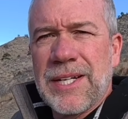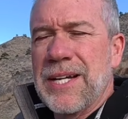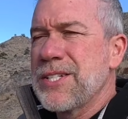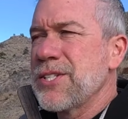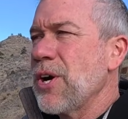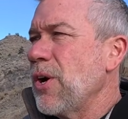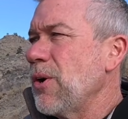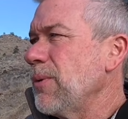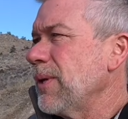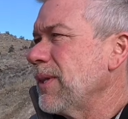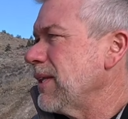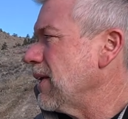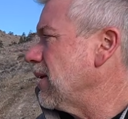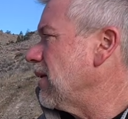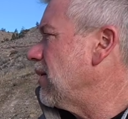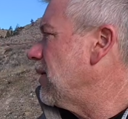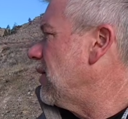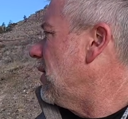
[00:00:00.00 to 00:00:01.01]
I tow with
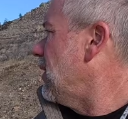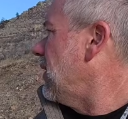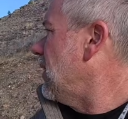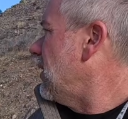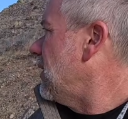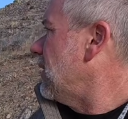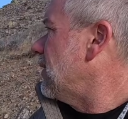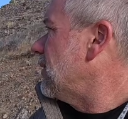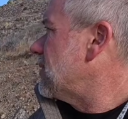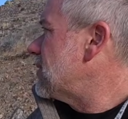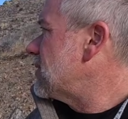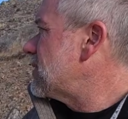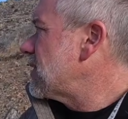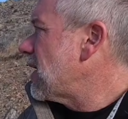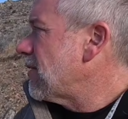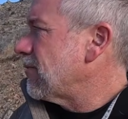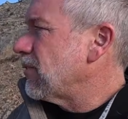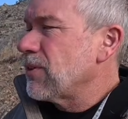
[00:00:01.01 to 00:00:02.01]
it
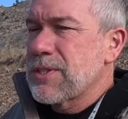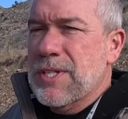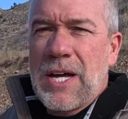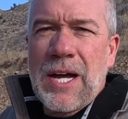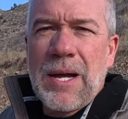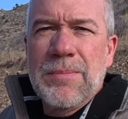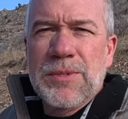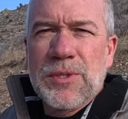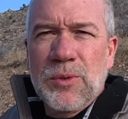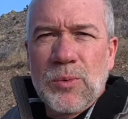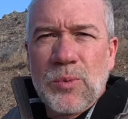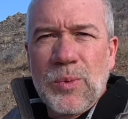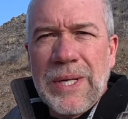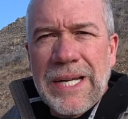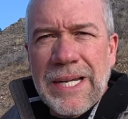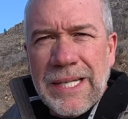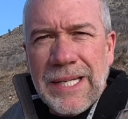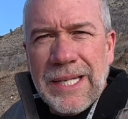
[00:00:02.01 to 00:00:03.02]
several times a
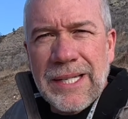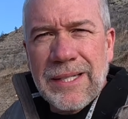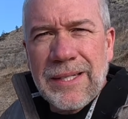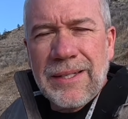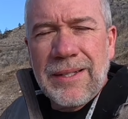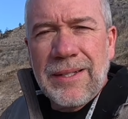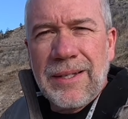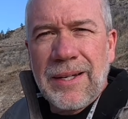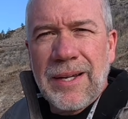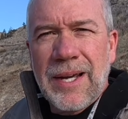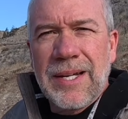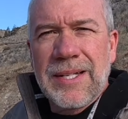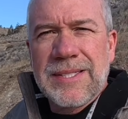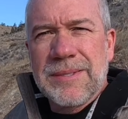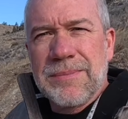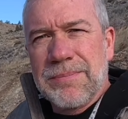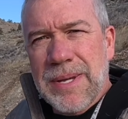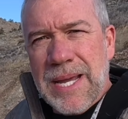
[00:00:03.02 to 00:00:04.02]
week, and
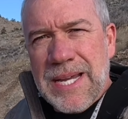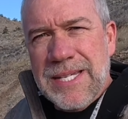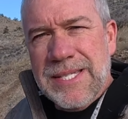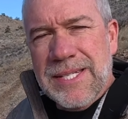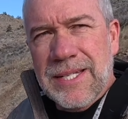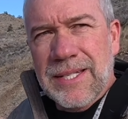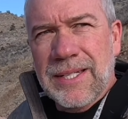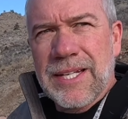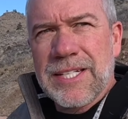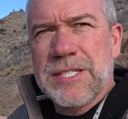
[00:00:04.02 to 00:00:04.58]
it's amazing.